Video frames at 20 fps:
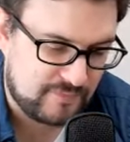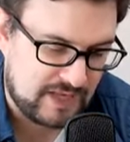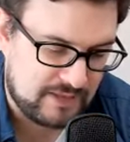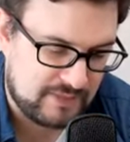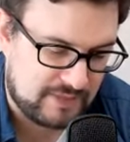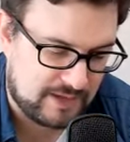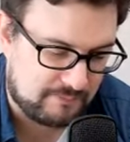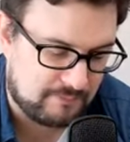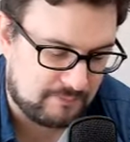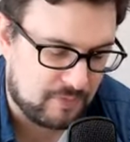
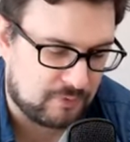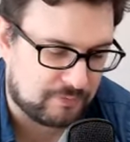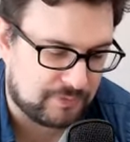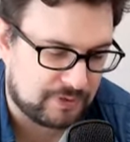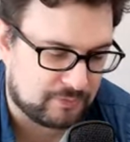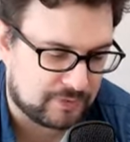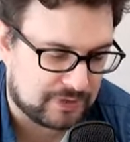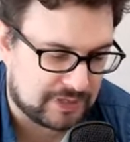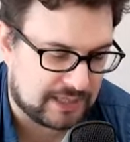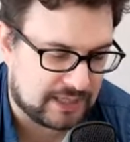
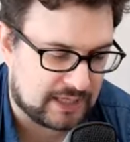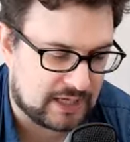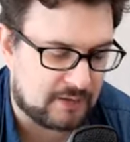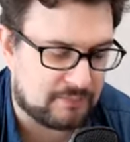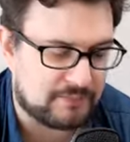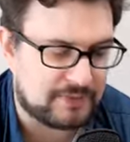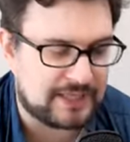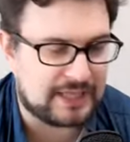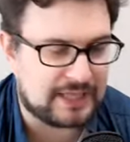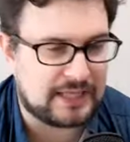moment when they
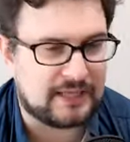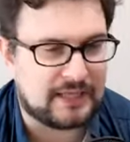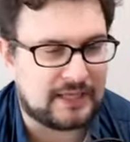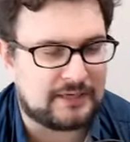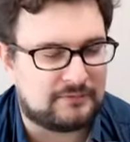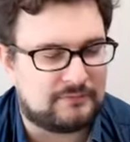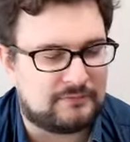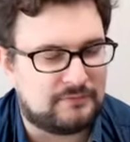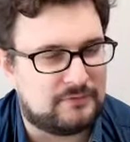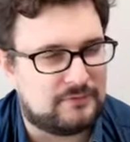come and they get like
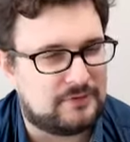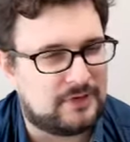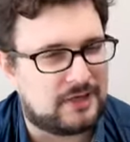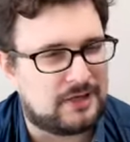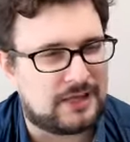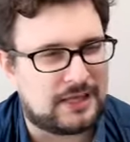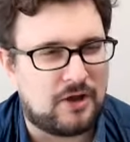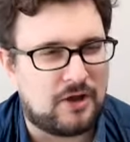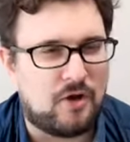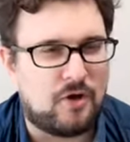not
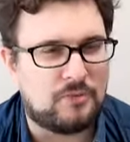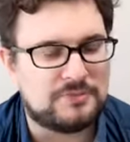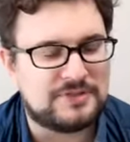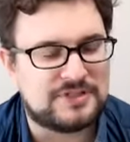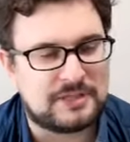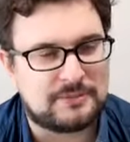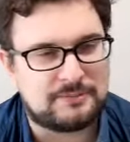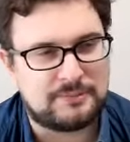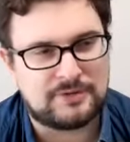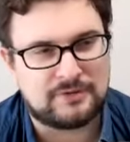like
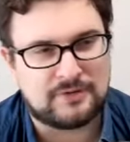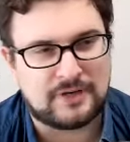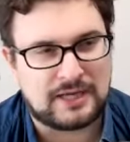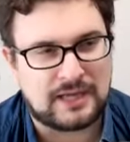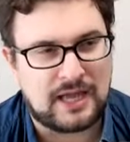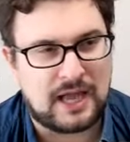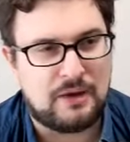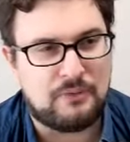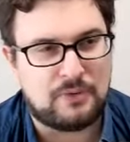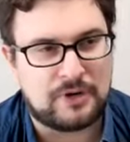homesick, but they're like,
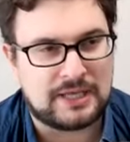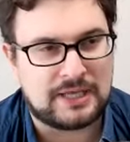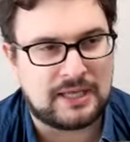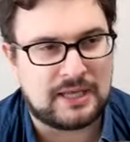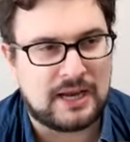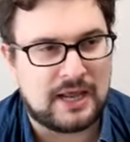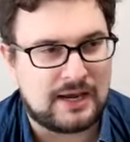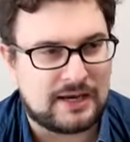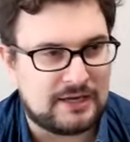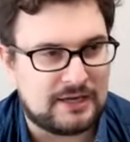I want to get
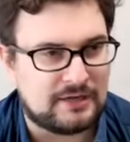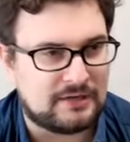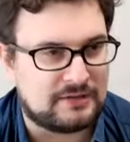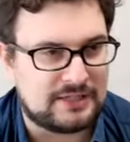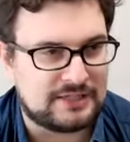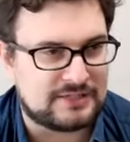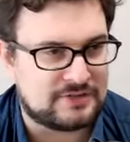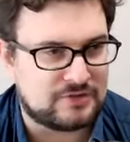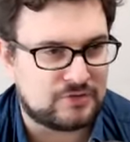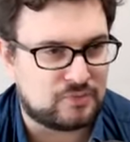out of here.
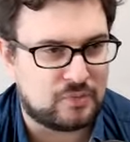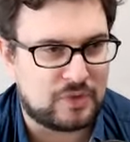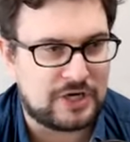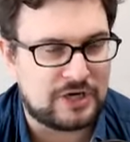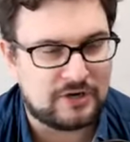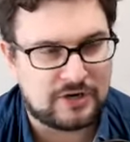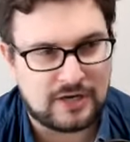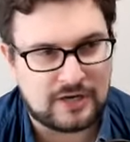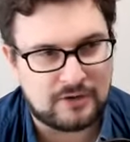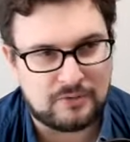This is
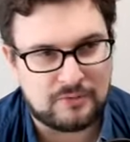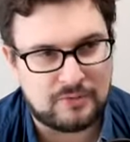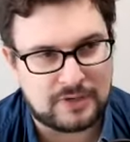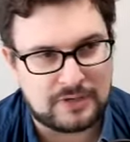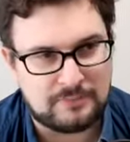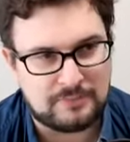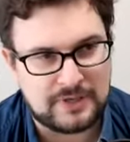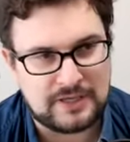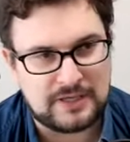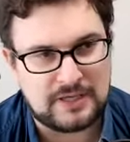weird. I don't want to
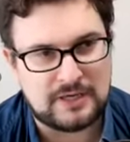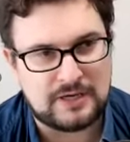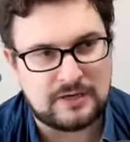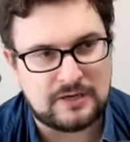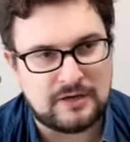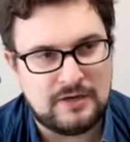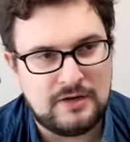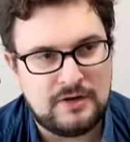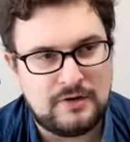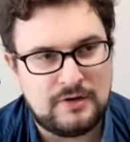be here.
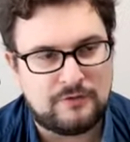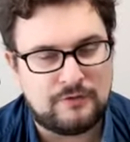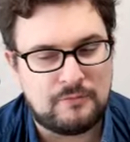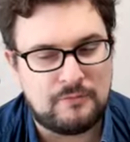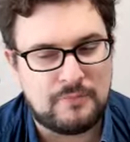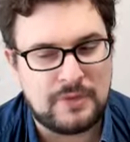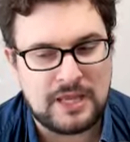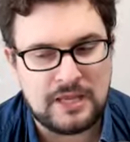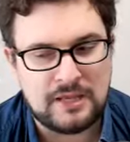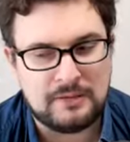For
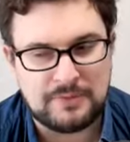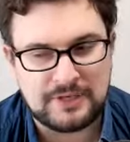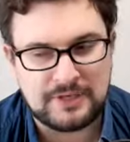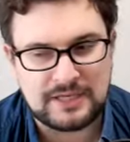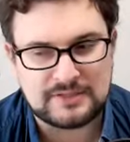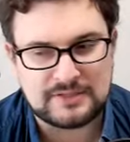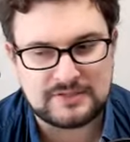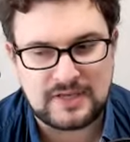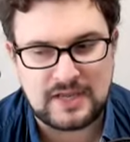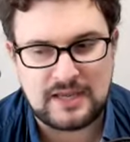me,
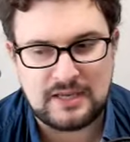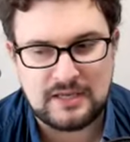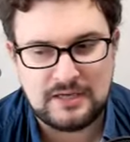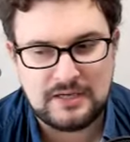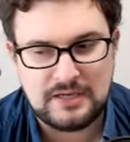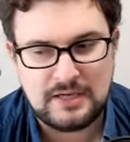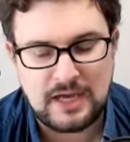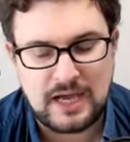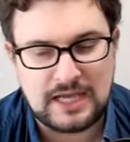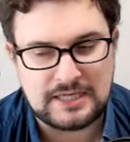because I
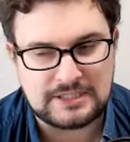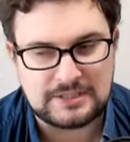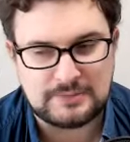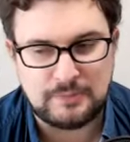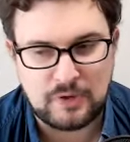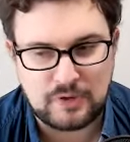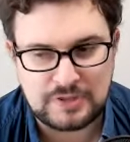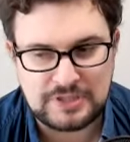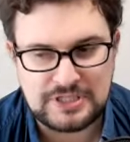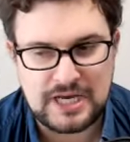
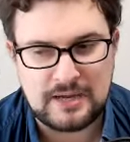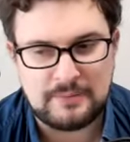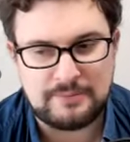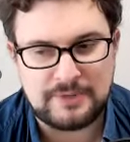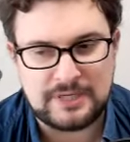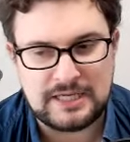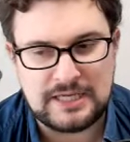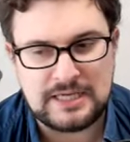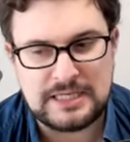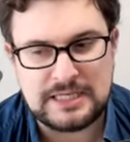spoke
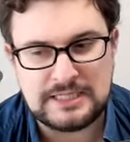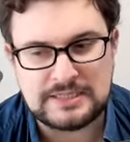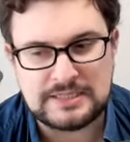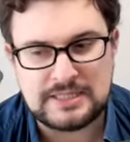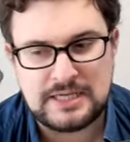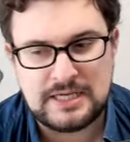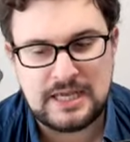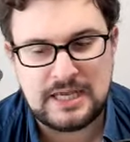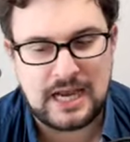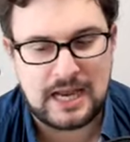Japanese
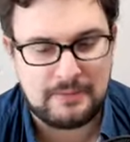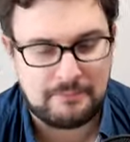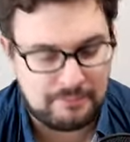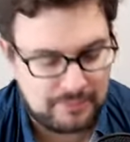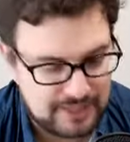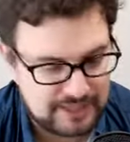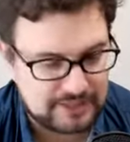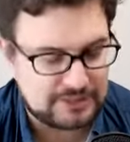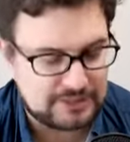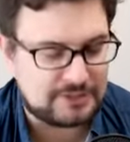and I'd
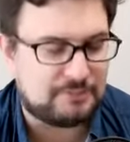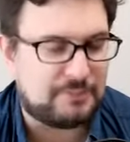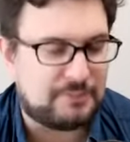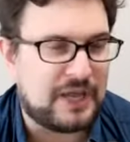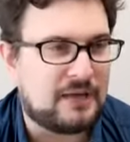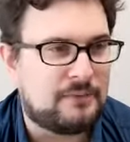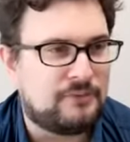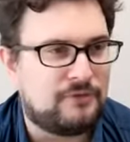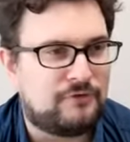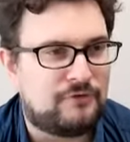been to
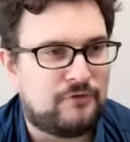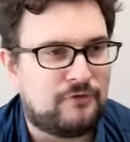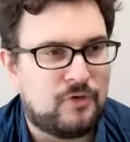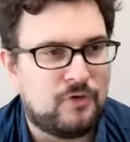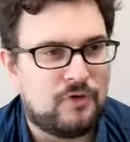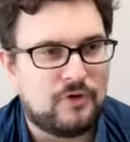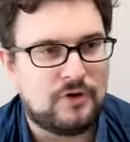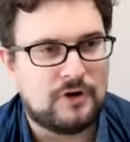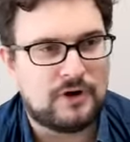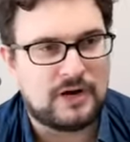Japan
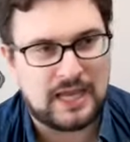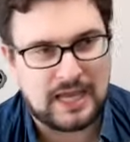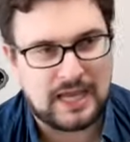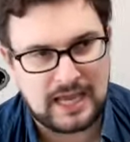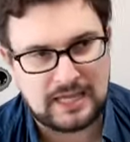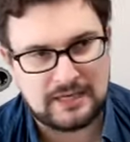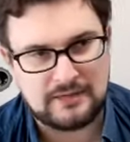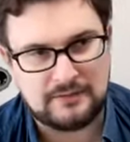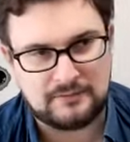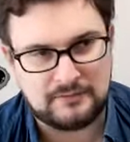before, and I
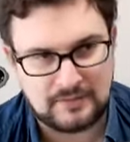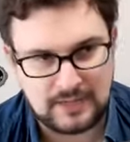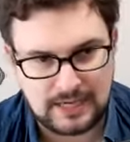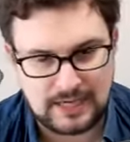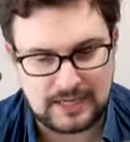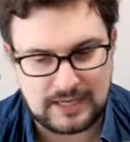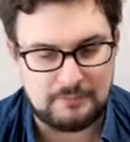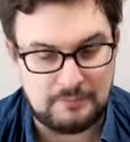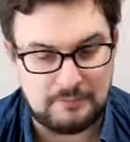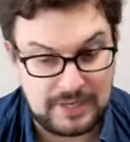
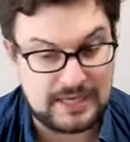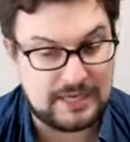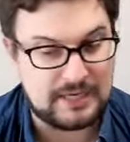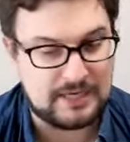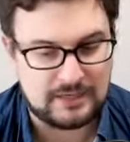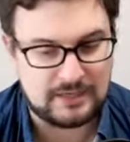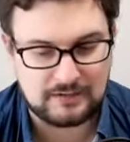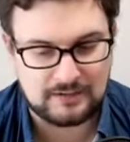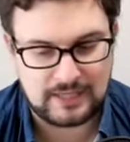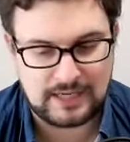had been
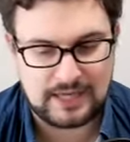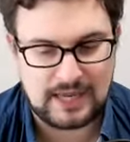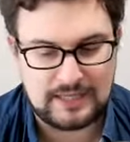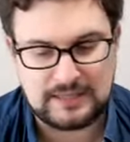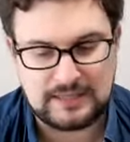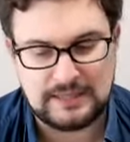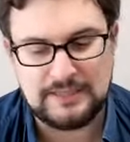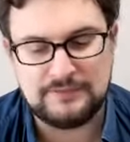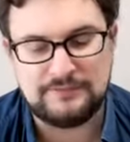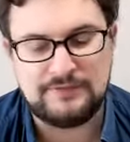here, like I had
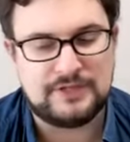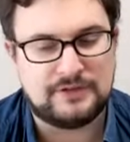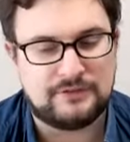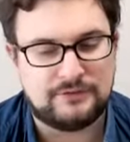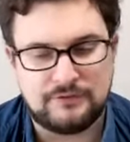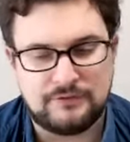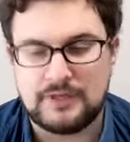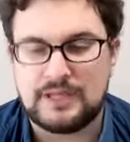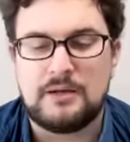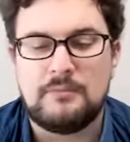lived here
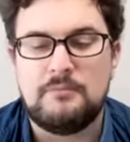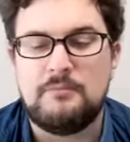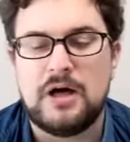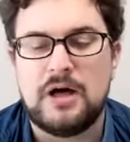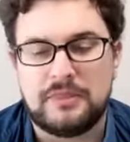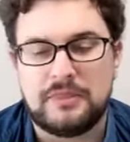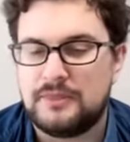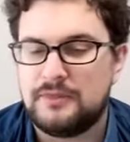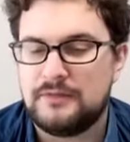for like a month